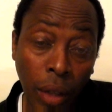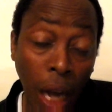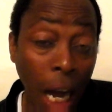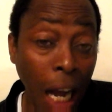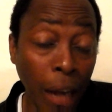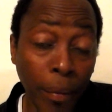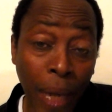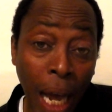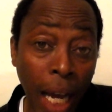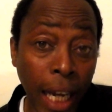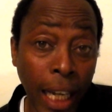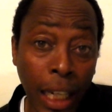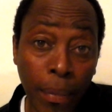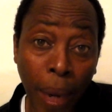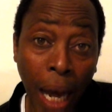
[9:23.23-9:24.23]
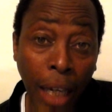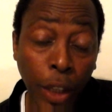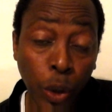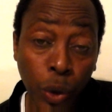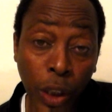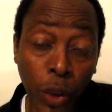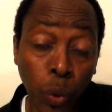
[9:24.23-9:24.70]
I am not anybody
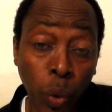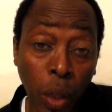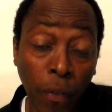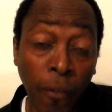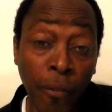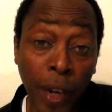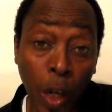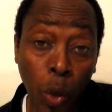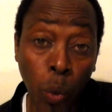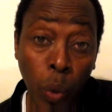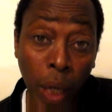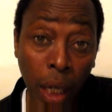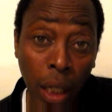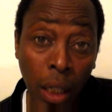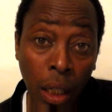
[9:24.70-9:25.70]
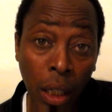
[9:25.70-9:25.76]
you just want to fuck with.